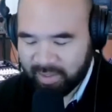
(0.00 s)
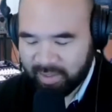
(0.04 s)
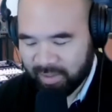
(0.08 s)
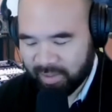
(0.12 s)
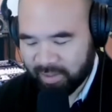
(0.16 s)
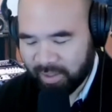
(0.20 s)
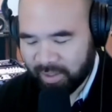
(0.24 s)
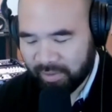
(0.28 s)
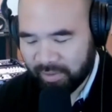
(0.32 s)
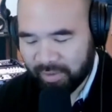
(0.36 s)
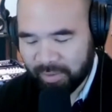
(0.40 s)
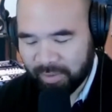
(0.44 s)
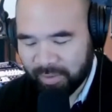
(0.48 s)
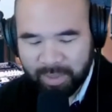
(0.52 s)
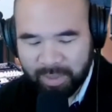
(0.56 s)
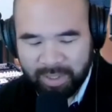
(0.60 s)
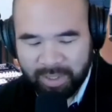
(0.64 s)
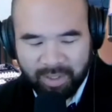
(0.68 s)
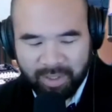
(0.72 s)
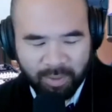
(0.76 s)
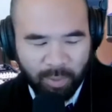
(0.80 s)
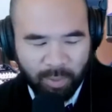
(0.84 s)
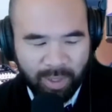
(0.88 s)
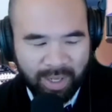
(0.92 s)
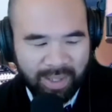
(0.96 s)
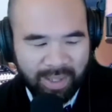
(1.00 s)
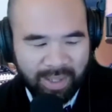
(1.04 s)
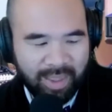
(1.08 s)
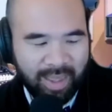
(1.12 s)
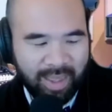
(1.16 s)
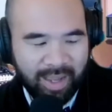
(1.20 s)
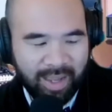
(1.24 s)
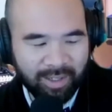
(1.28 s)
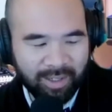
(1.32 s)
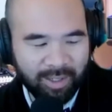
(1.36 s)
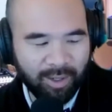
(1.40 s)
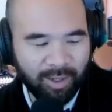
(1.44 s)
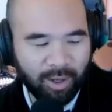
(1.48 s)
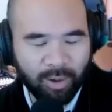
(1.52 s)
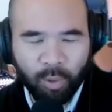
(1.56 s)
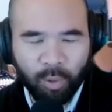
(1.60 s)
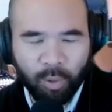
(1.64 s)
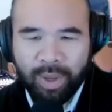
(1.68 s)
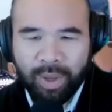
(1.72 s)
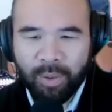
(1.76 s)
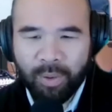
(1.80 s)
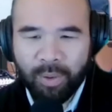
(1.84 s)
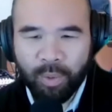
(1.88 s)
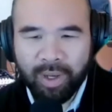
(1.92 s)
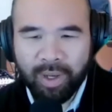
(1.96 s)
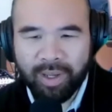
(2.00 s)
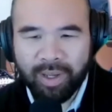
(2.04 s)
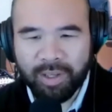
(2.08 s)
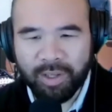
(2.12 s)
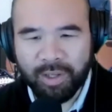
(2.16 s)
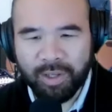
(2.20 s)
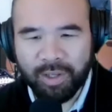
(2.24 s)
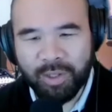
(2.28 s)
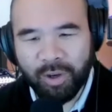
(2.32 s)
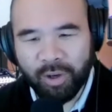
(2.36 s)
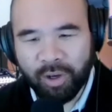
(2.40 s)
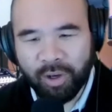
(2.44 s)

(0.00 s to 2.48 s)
You haven't been away that long. Where were you?